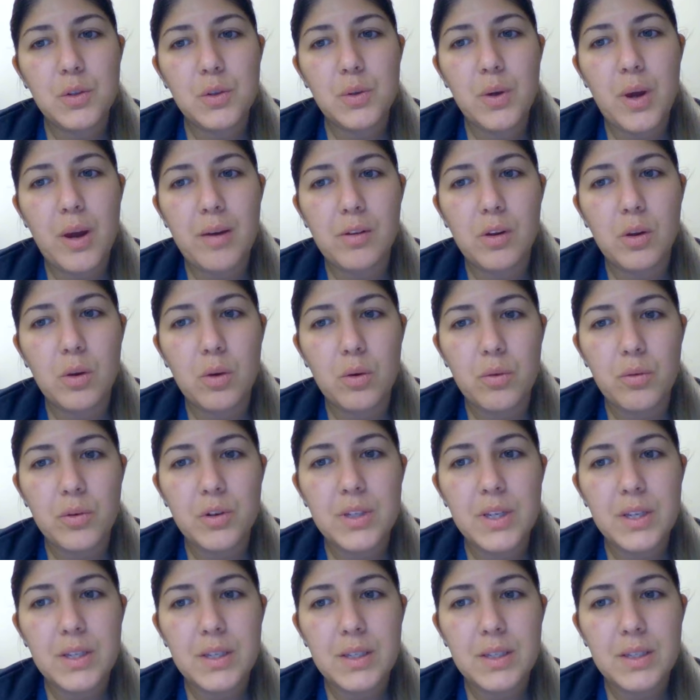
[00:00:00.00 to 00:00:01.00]
to have a lower
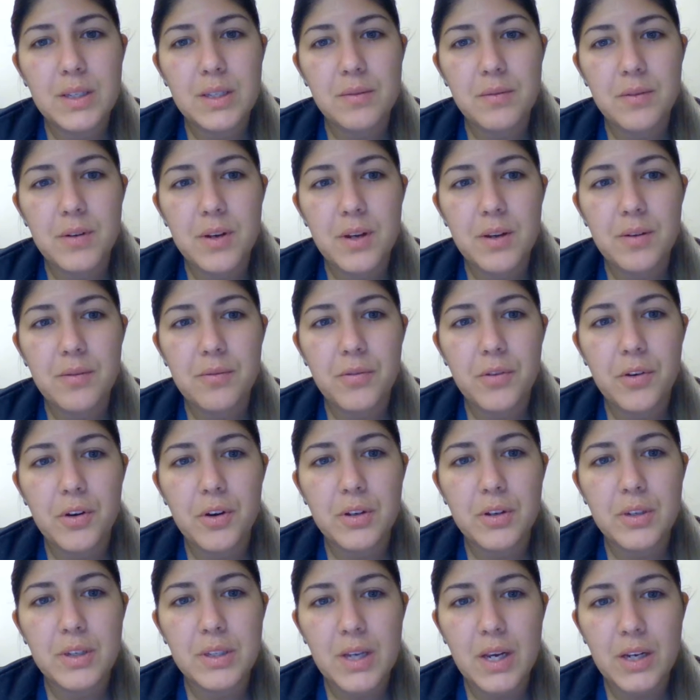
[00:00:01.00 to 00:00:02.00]
sensitivity
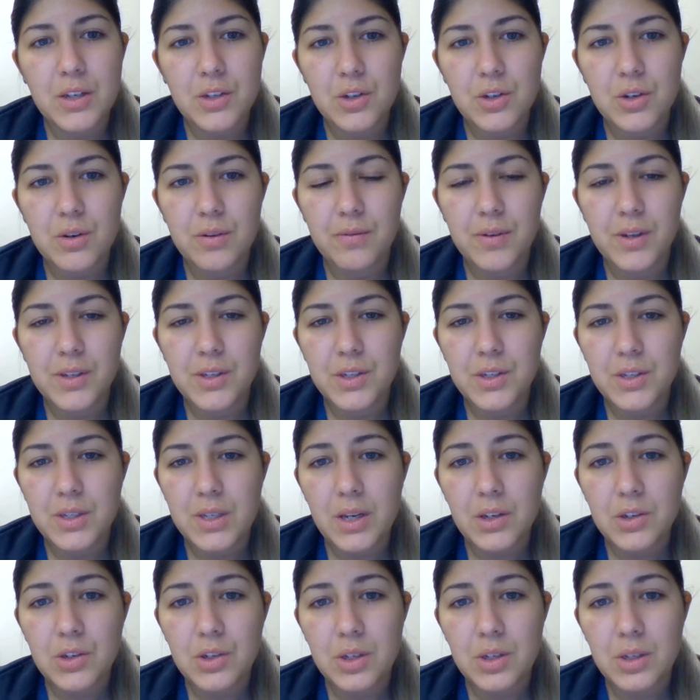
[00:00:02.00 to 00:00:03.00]
for detection of
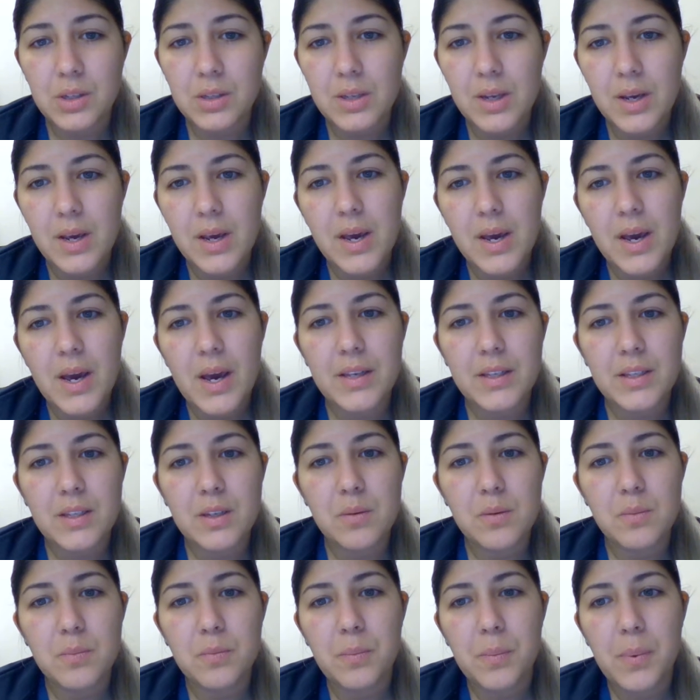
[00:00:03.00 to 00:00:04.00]
vegetations as
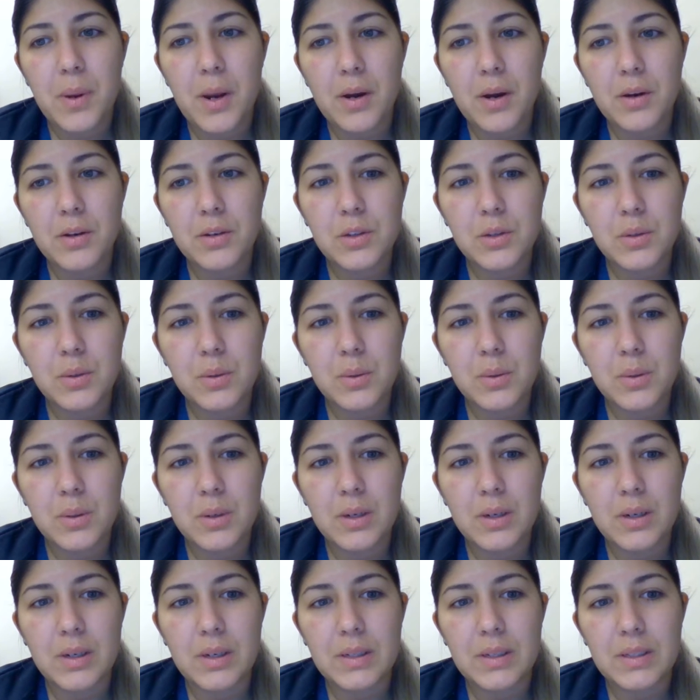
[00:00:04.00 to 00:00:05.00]
compared to
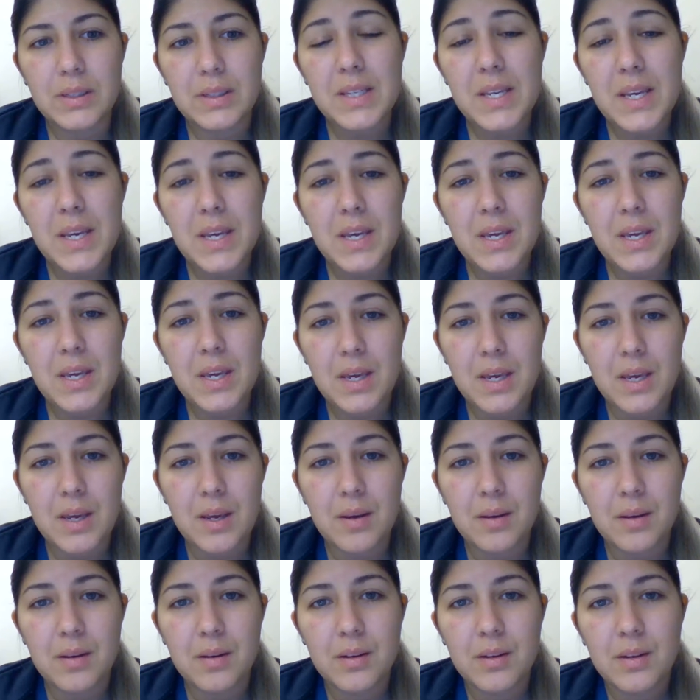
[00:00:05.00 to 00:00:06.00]
a
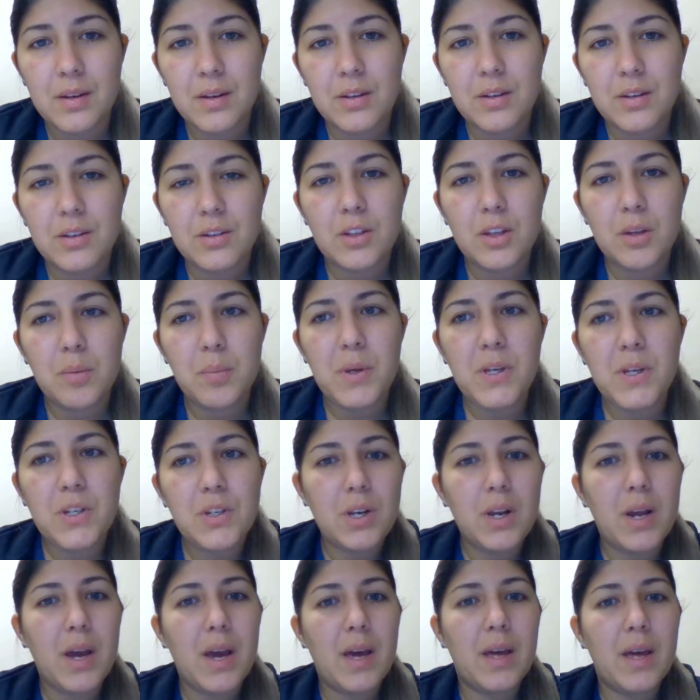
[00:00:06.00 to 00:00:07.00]
TEE. So the
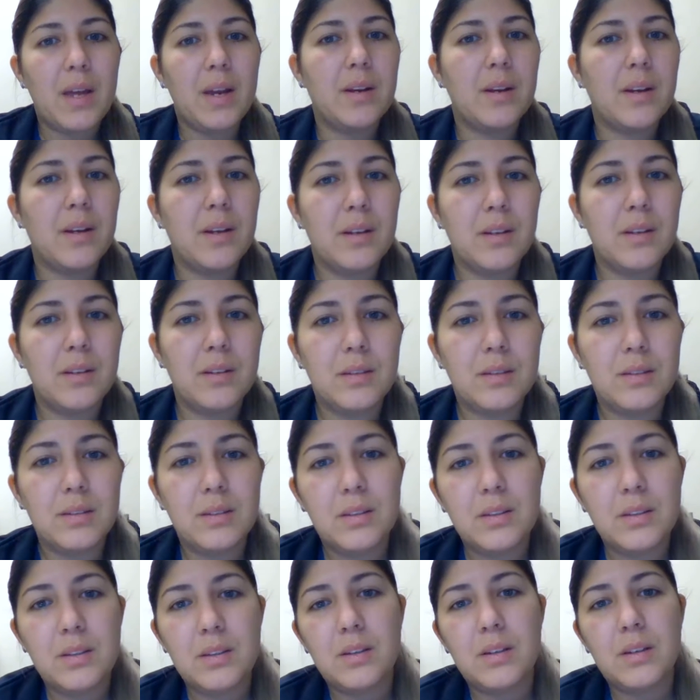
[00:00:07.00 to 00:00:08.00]
patient had a
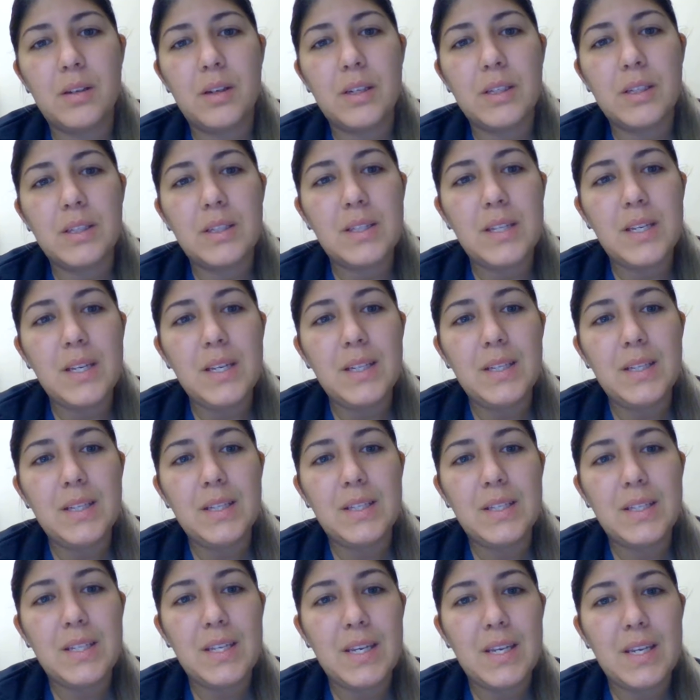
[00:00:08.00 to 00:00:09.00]

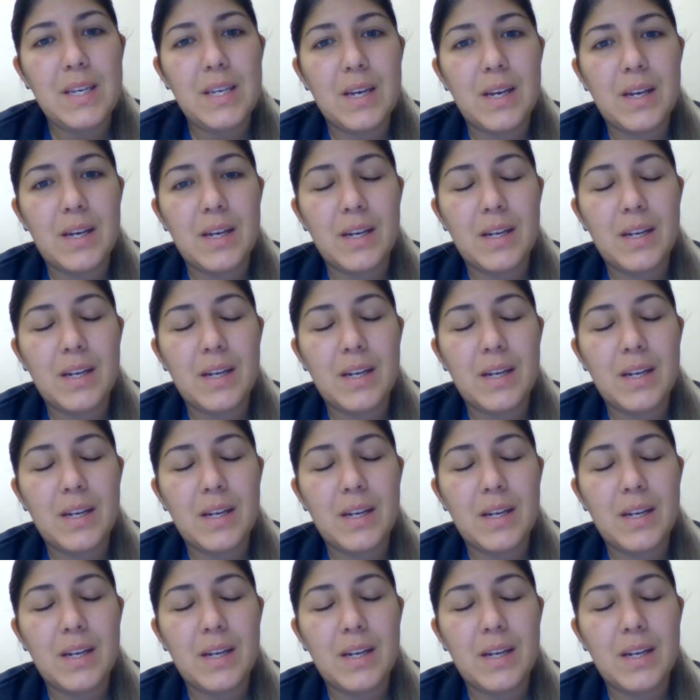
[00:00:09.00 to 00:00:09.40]
TEE,